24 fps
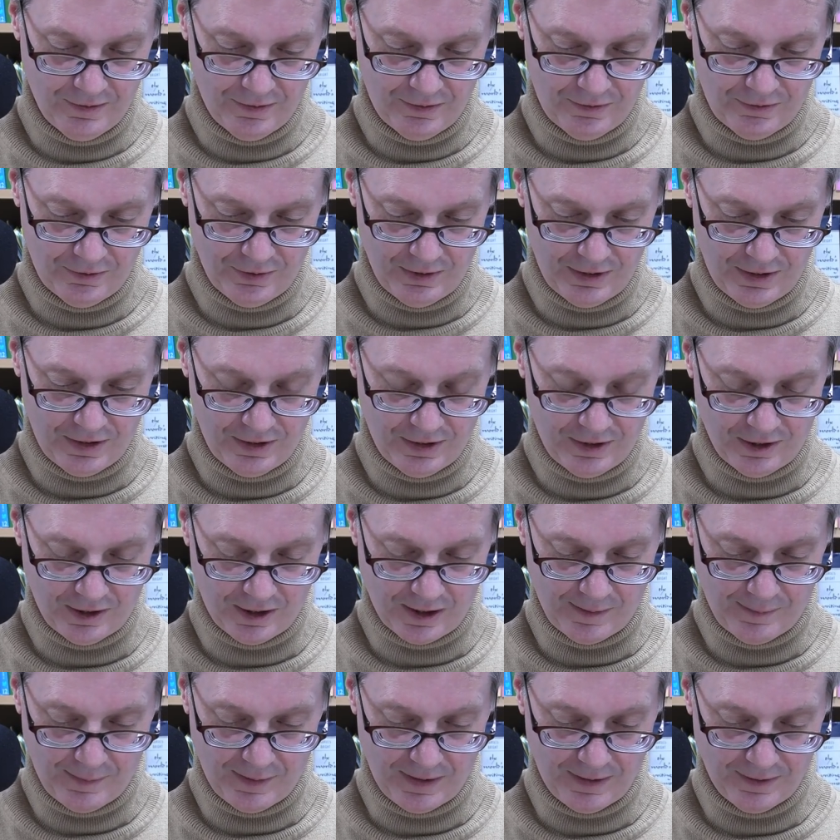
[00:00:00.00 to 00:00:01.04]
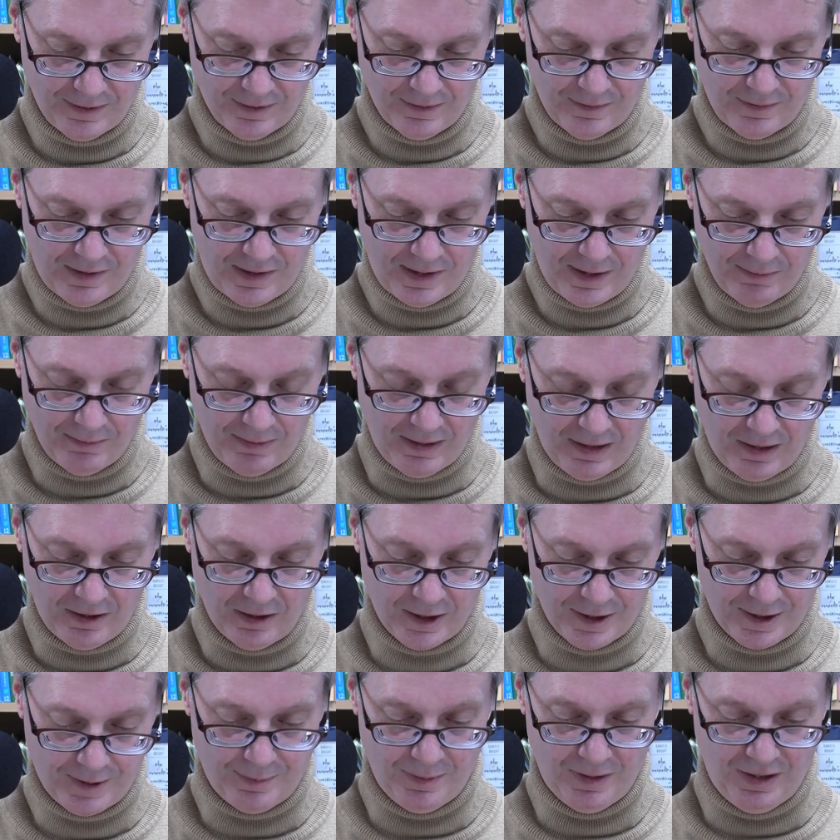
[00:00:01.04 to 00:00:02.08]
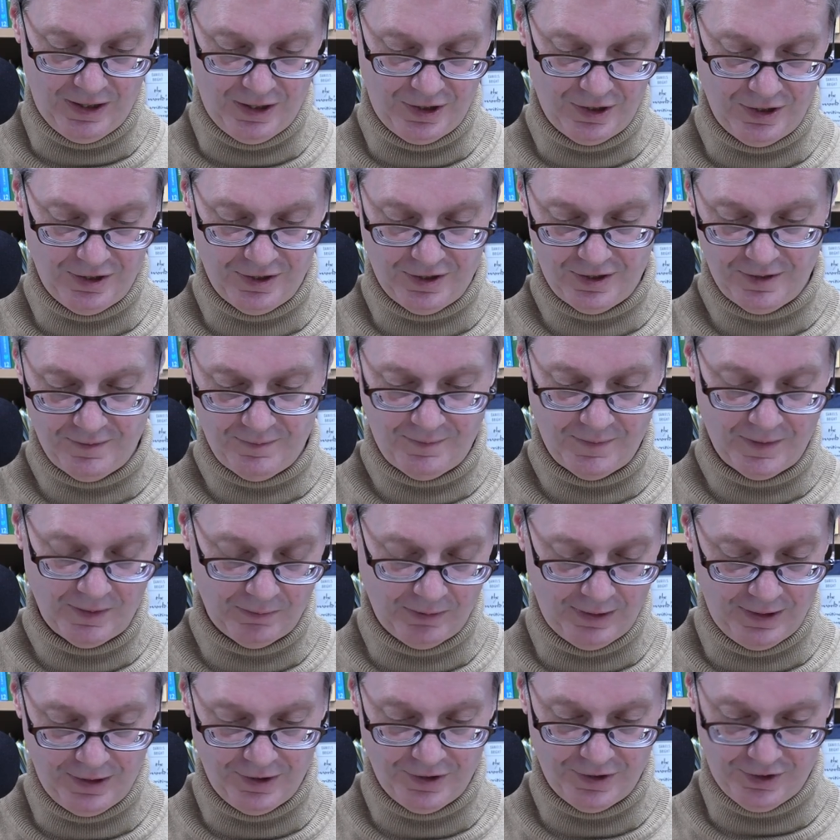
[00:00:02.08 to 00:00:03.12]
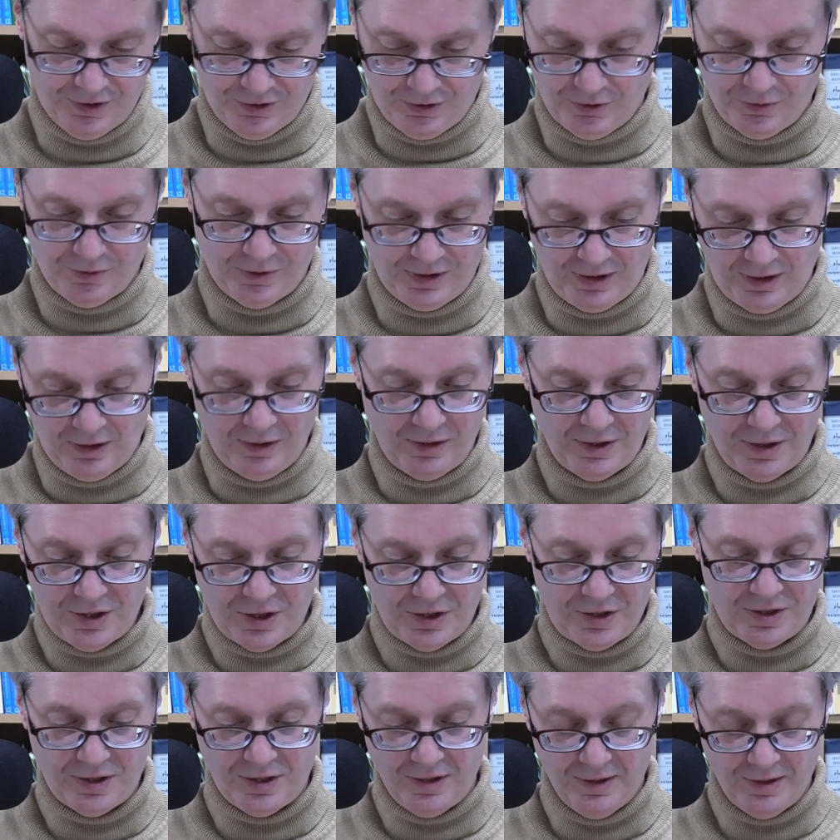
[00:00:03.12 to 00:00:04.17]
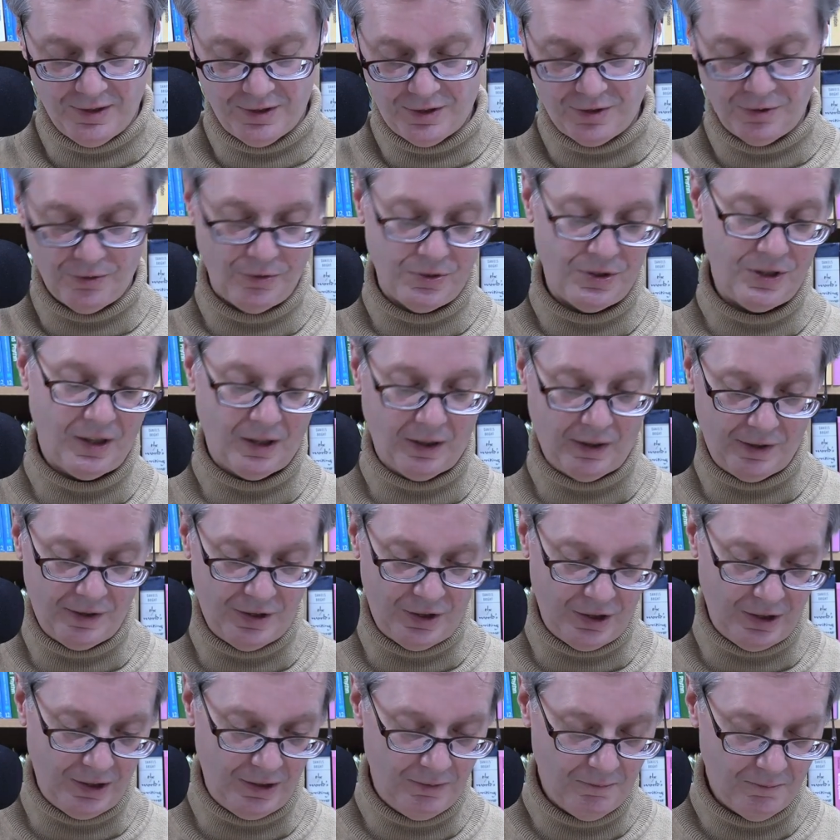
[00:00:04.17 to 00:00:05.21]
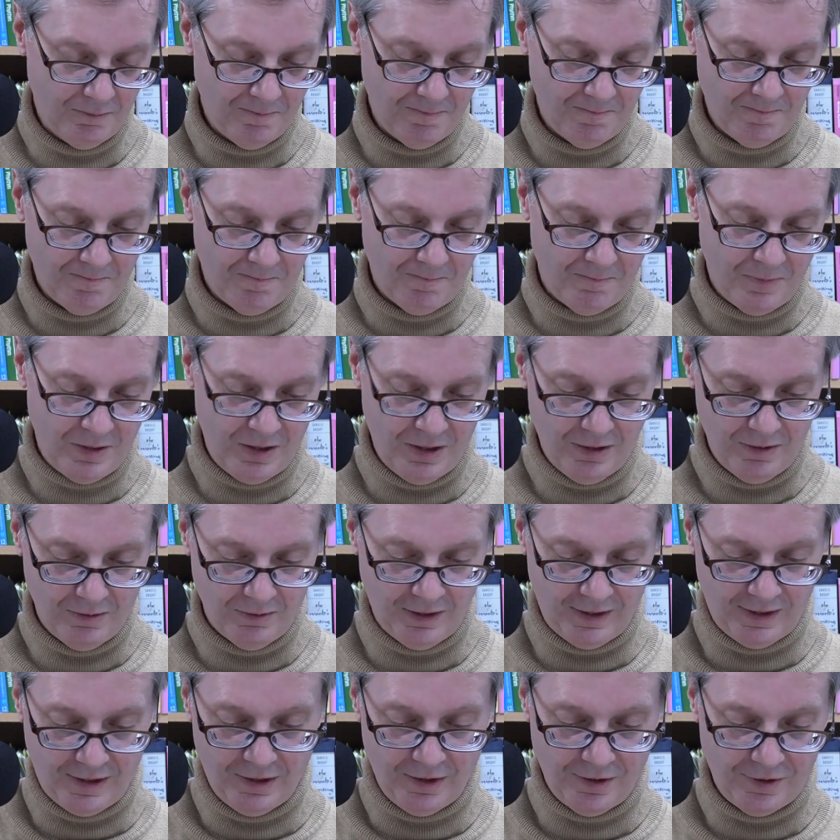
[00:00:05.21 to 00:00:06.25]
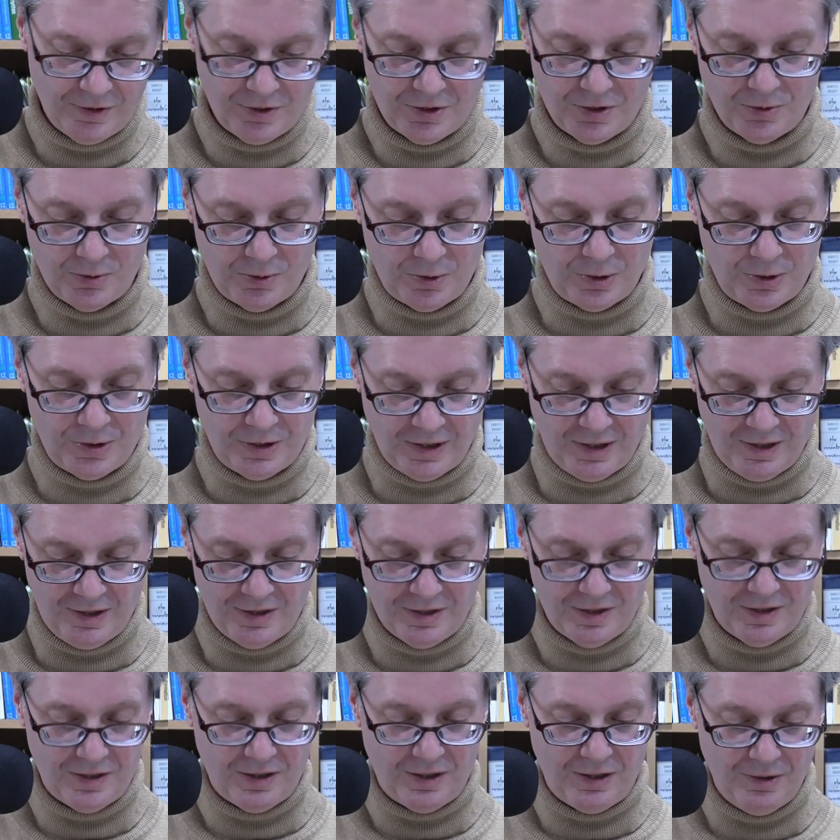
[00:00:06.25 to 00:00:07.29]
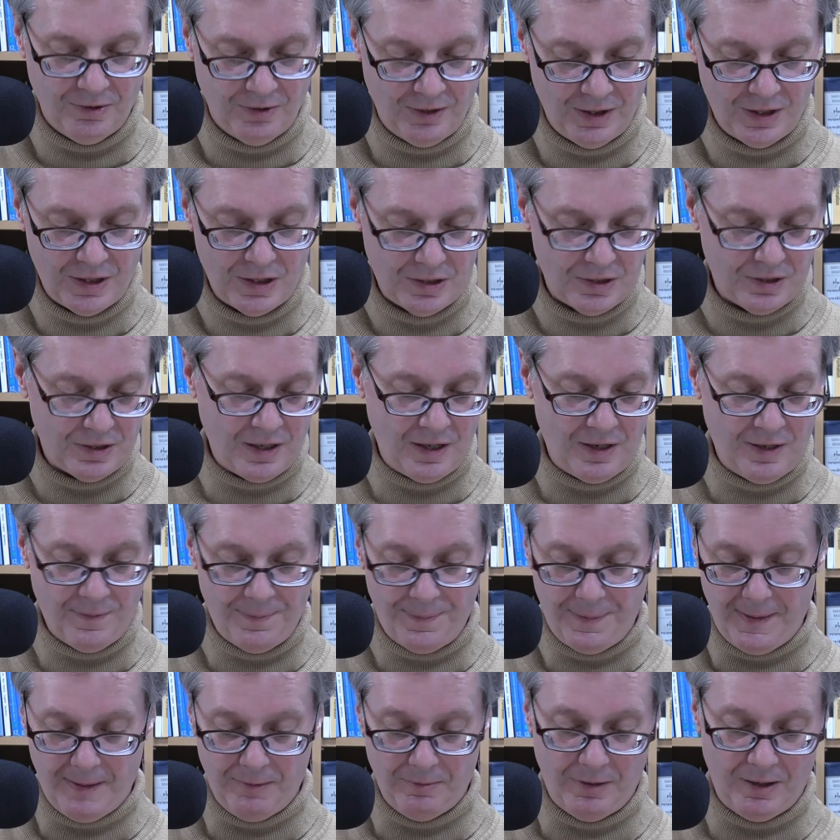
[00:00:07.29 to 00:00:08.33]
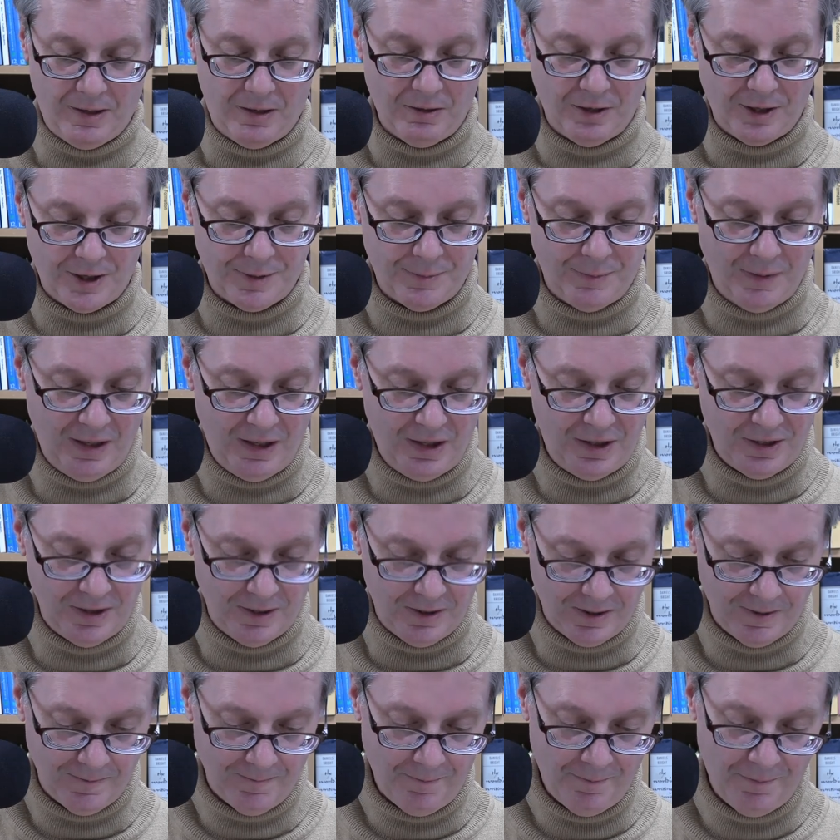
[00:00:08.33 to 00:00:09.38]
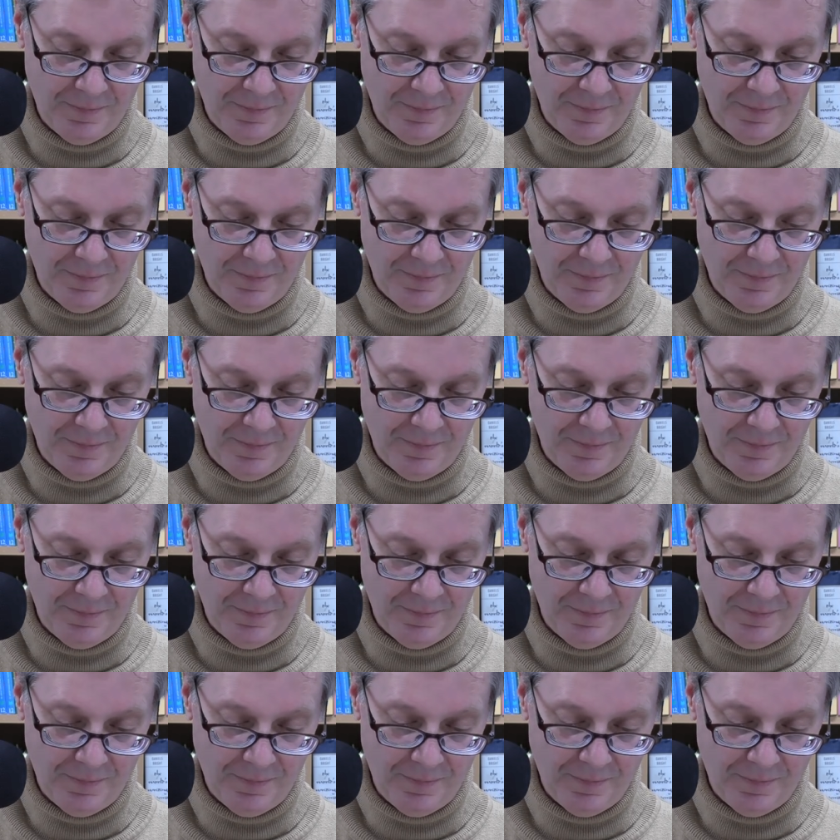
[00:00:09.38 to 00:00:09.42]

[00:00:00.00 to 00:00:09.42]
try to talk about theoretical explanations. The writer is a sociologist, and in sociology, like in other social sciences, you're interested in theoretical explanations.